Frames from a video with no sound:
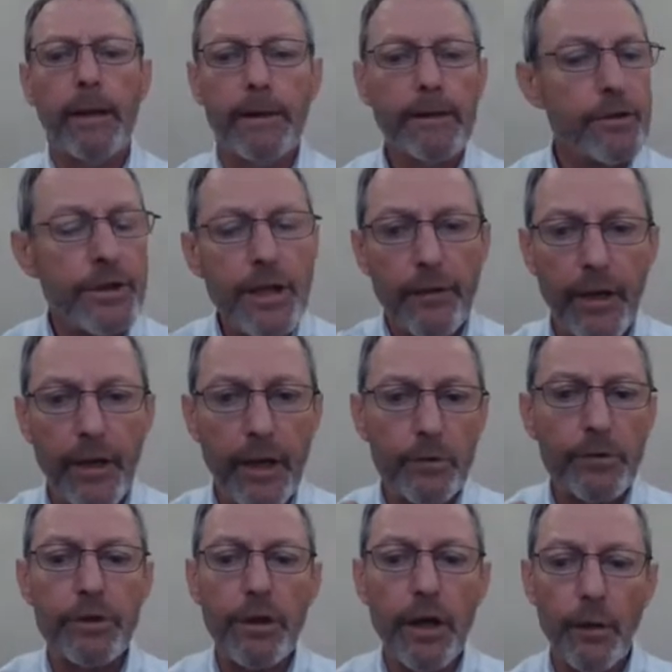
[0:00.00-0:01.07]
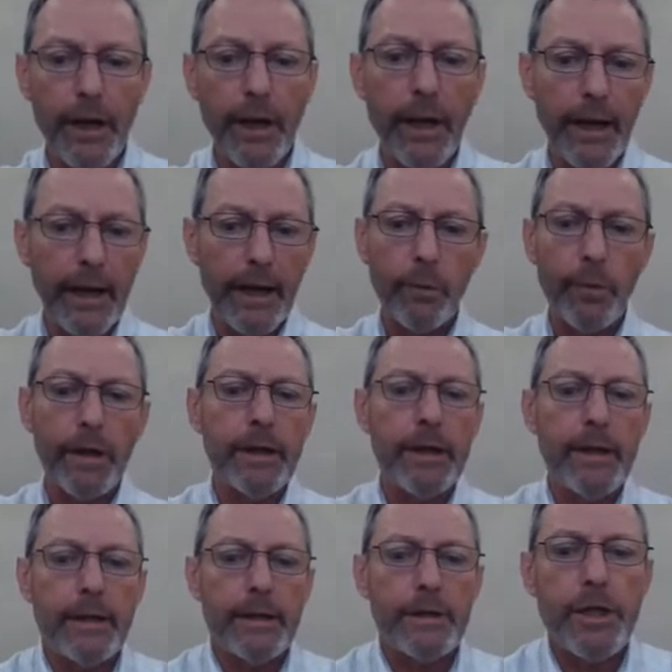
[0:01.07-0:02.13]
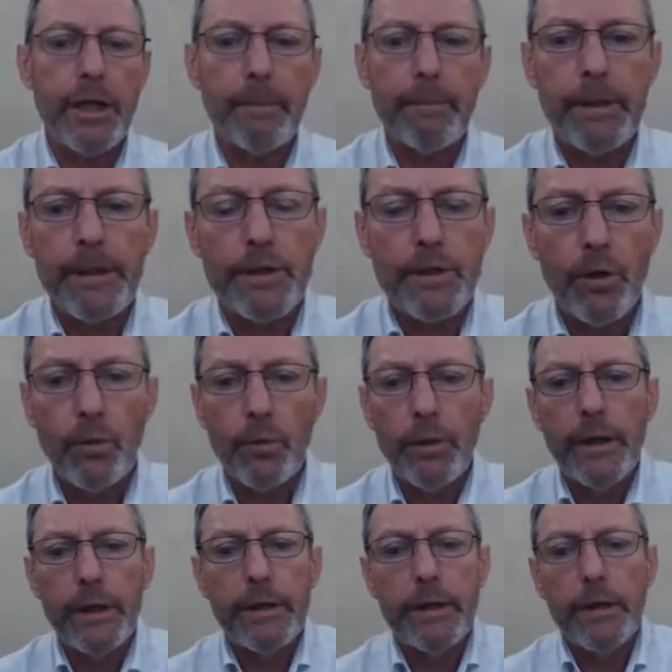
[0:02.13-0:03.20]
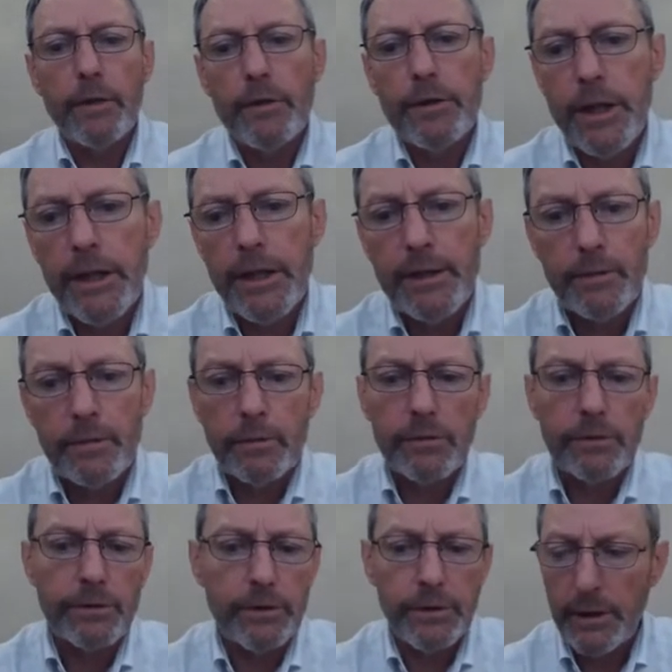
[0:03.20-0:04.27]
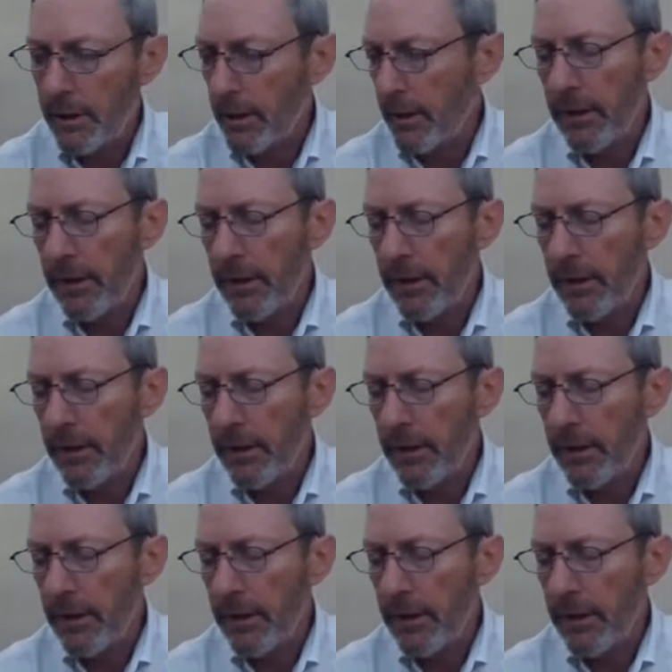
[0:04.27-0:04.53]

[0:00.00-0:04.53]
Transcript: uh, there's nothing else growing anywhere near the Japanese knotweed, no teasels,